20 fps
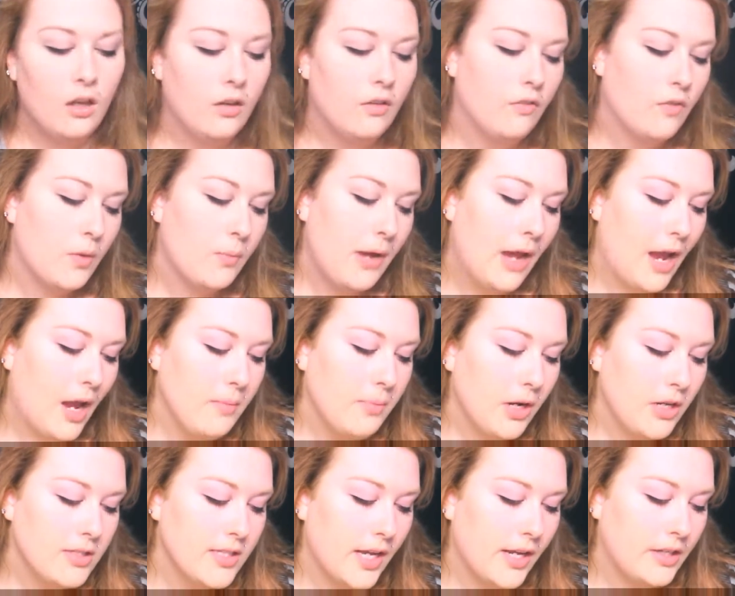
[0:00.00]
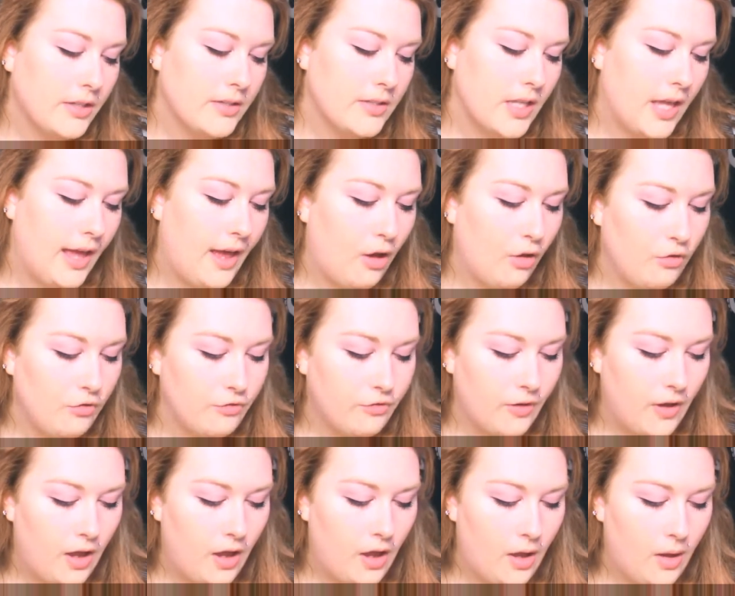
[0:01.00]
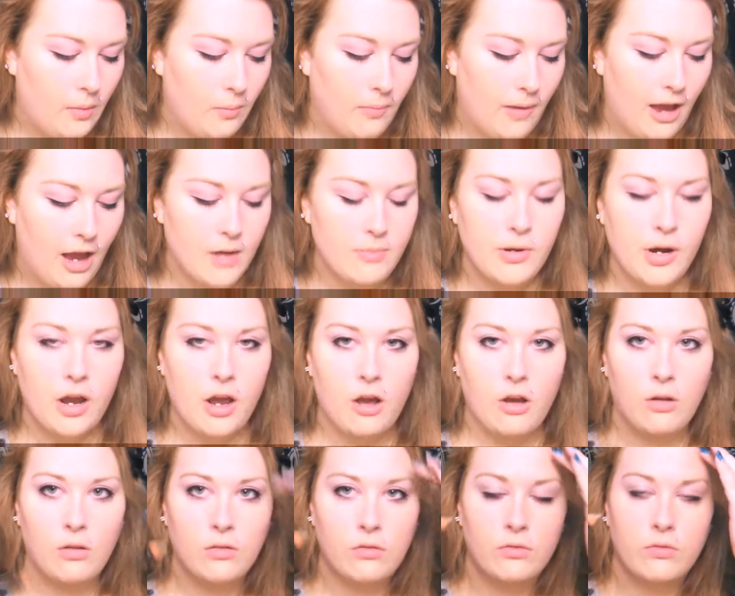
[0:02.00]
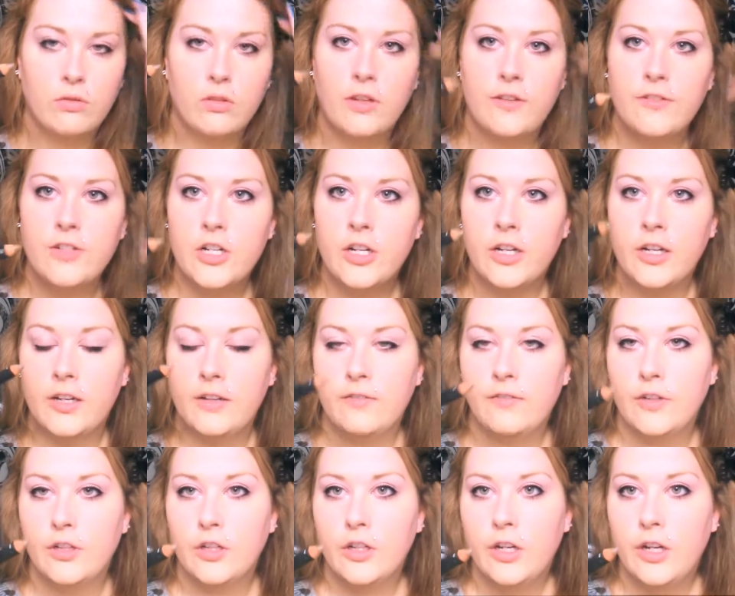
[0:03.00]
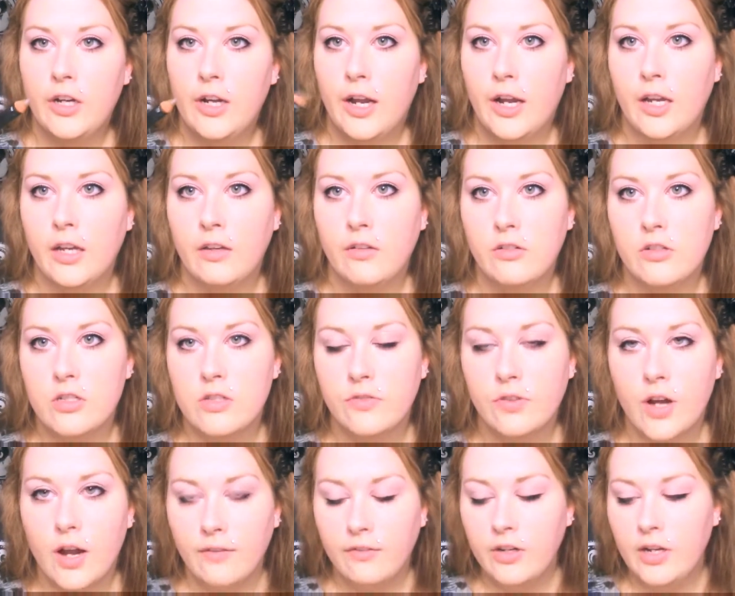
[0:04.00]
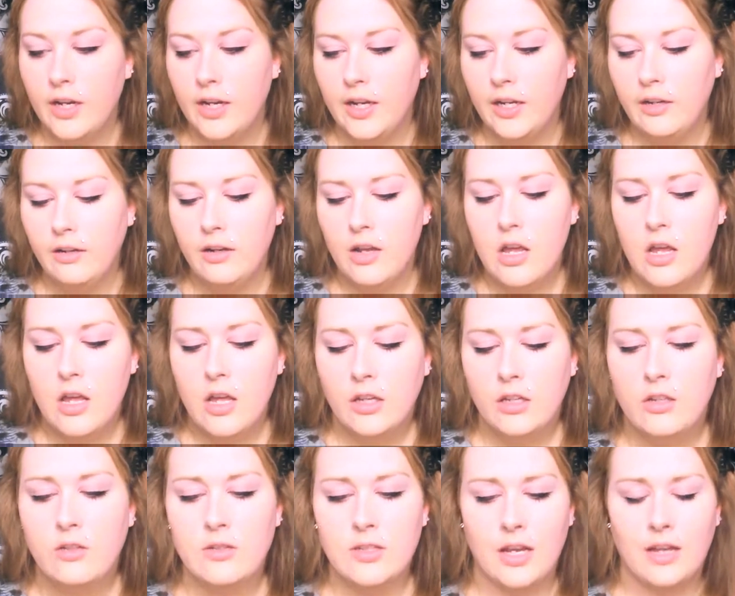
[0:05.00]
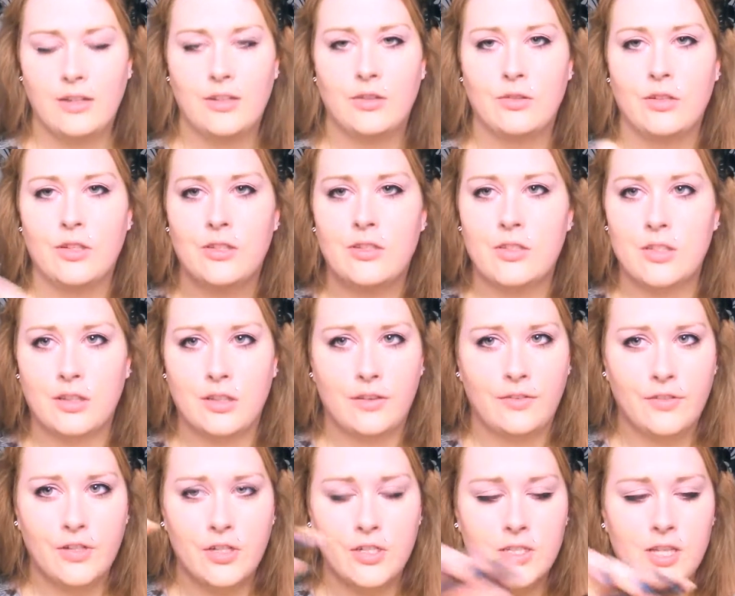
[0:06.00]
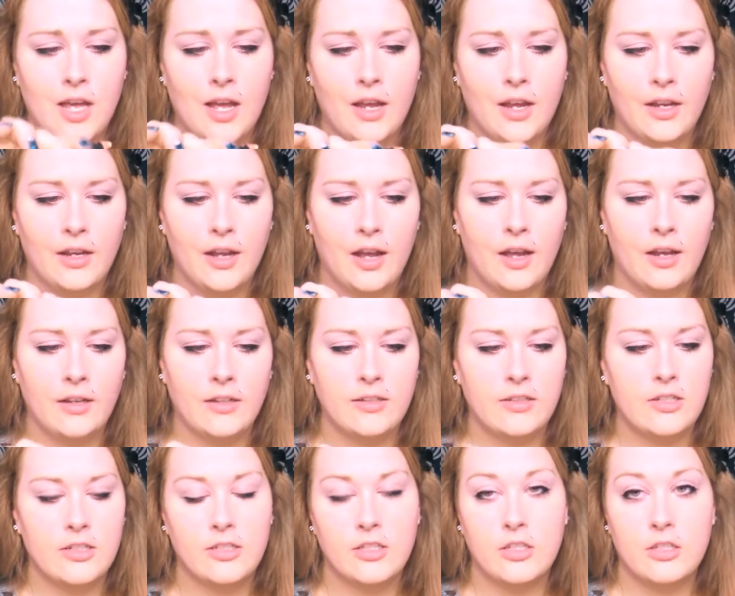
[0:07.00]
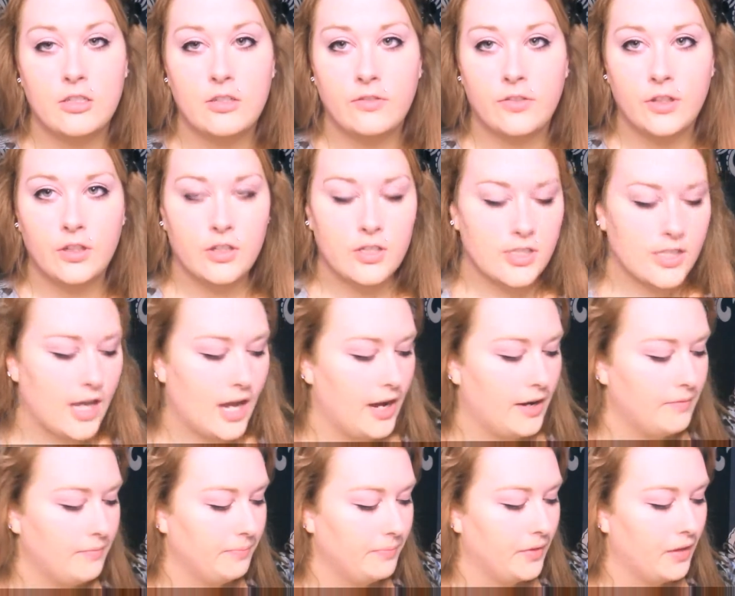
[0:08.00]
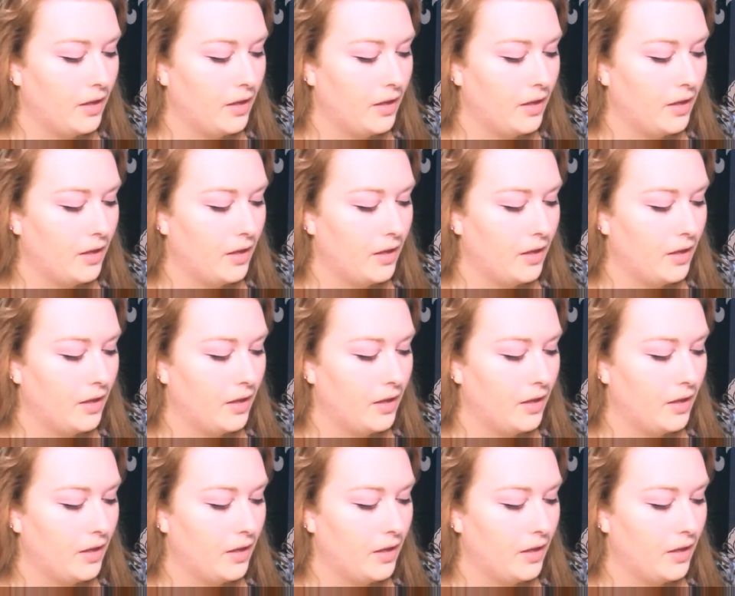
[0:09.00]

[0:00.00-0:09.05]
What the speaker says: For my eyebrows, I use the e.l.f. eyebrow lifter and filler, and just for everyday use, I don't use the lifter side, I just use the filler side.